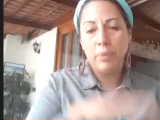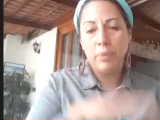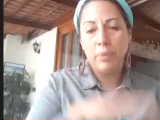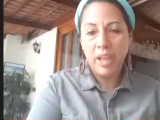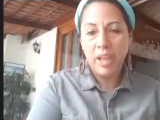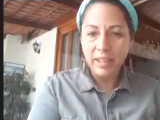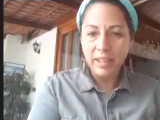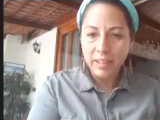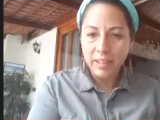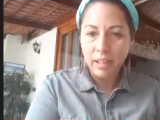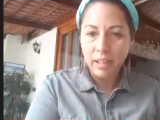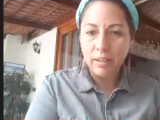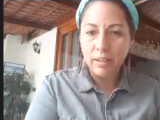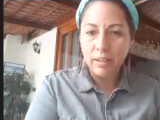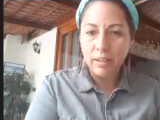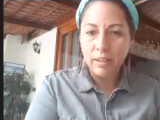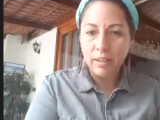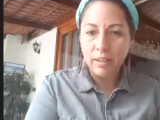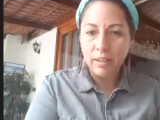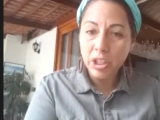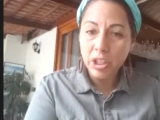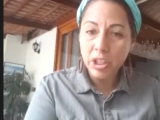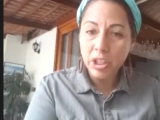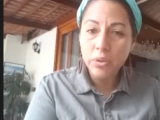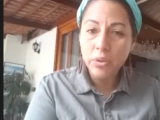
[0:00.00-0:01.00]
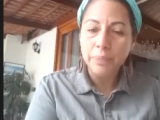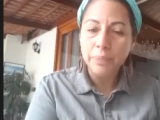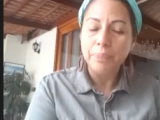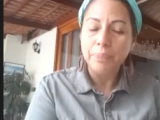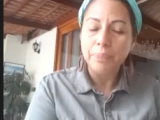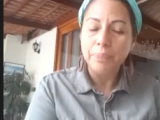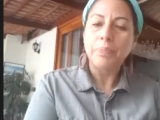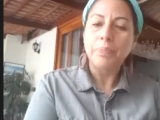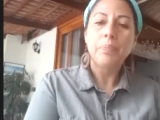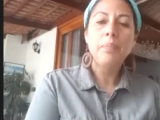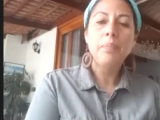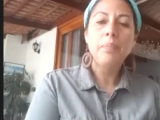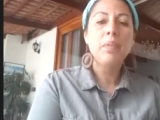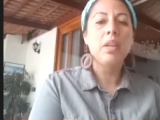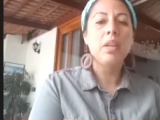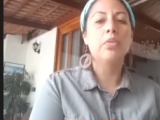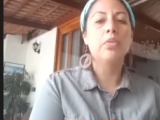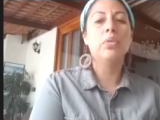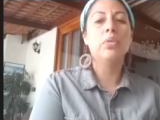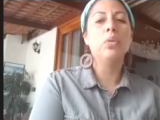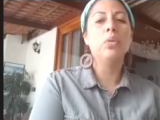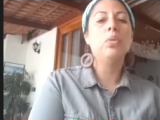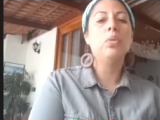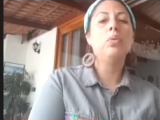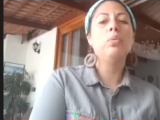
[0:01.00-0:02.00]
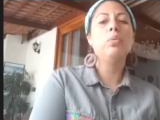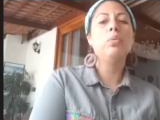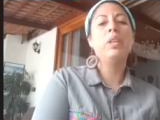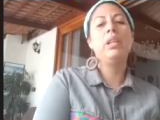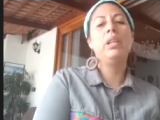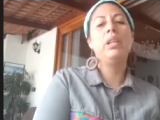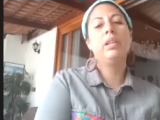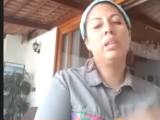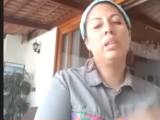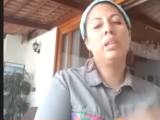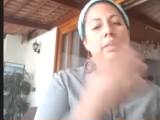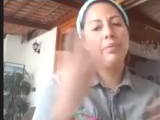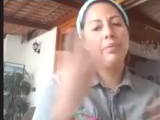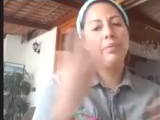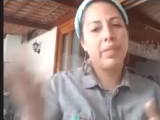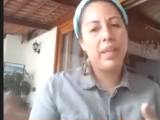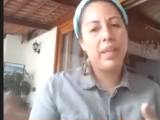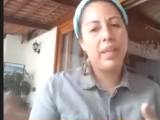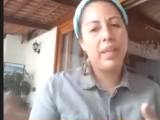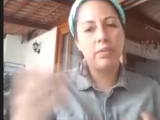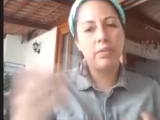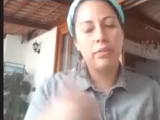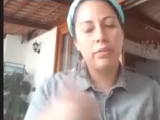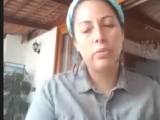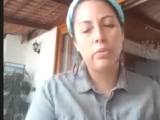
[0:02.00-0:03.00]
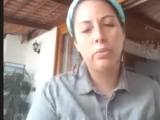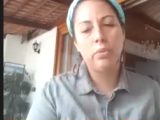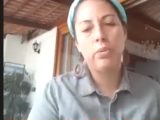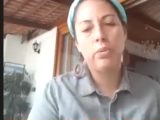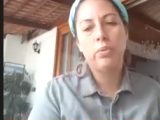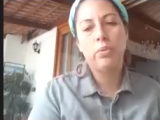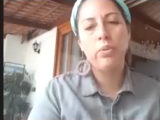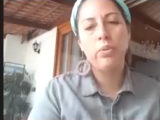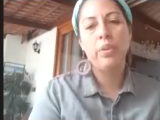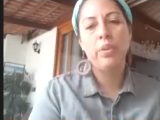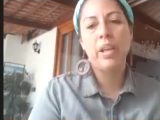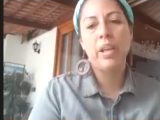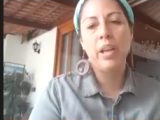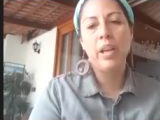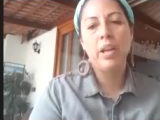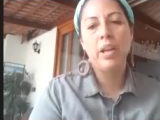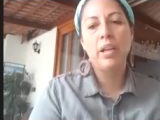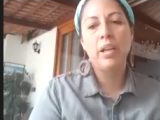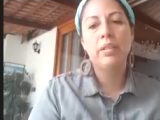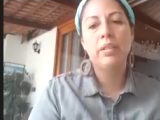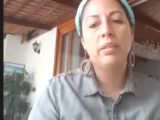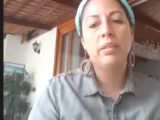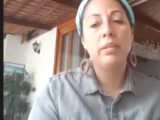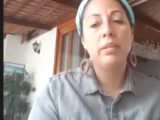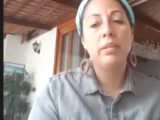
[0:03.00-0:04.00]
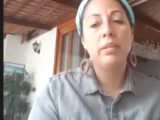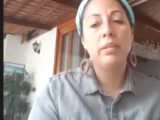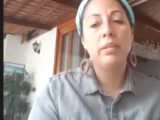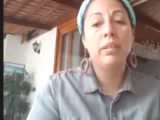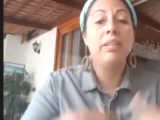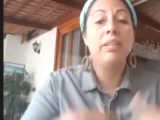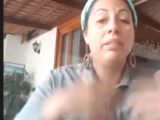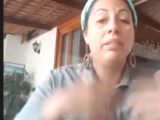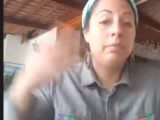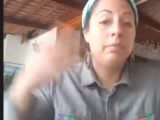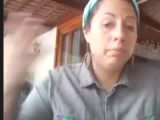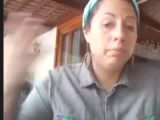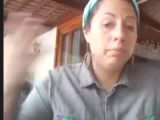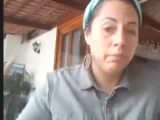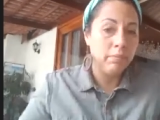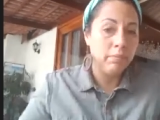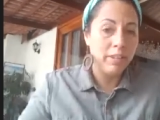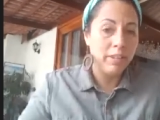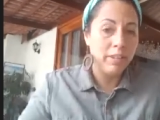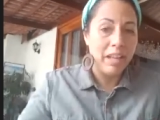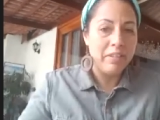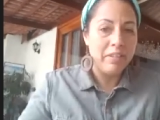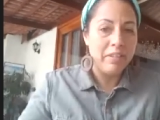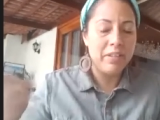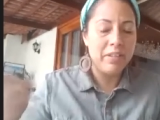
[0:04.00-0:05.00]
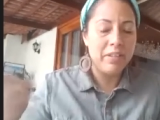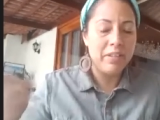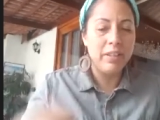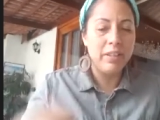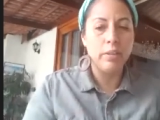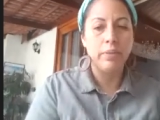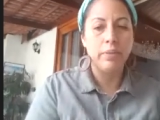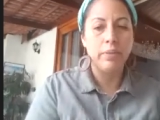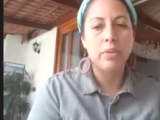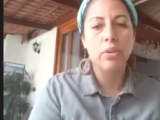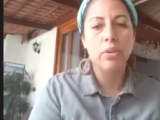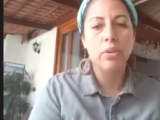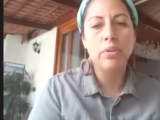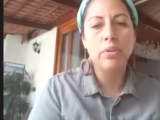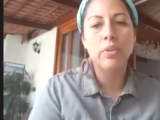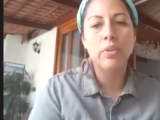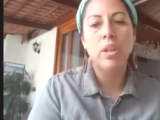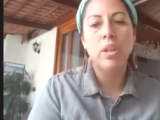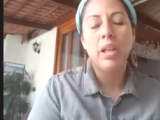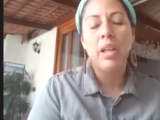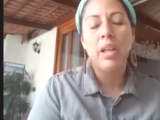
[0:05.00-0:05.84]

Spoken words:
has finished. So we give thanks to the earth in dancing, of course,